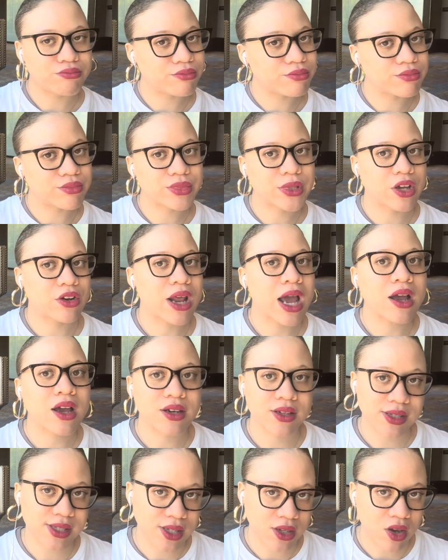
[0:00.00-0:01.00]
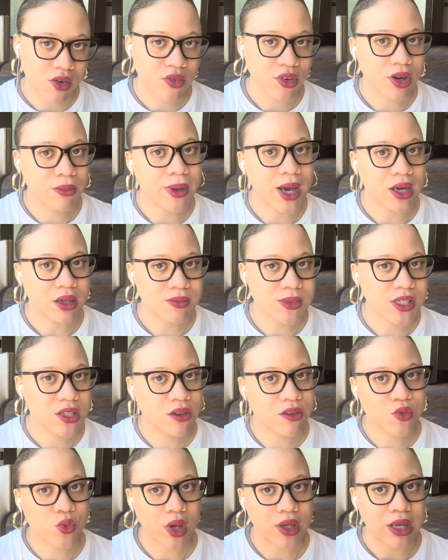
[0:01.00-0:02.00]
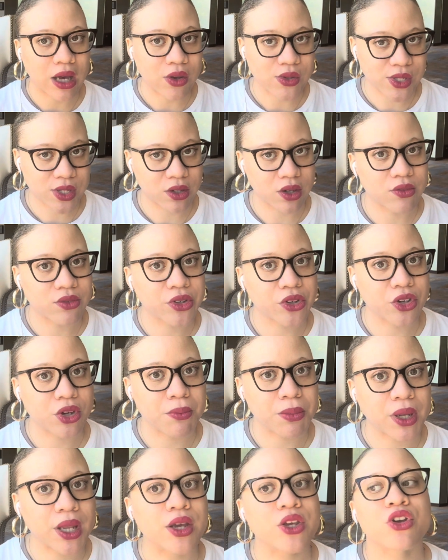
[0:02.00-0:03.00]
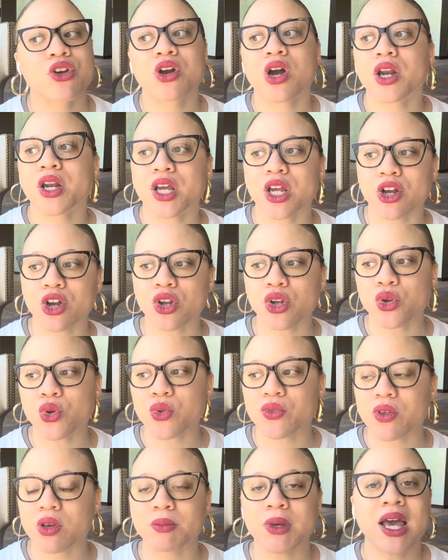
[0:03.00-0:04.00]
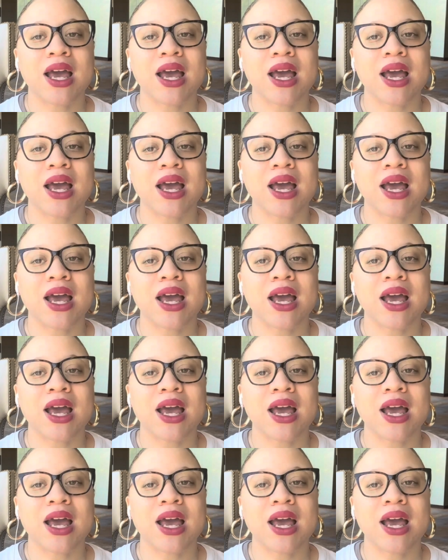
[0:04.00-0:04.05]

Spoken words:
They're not going to sit over there by themselves while y'all sit over here and play. You're going to include them.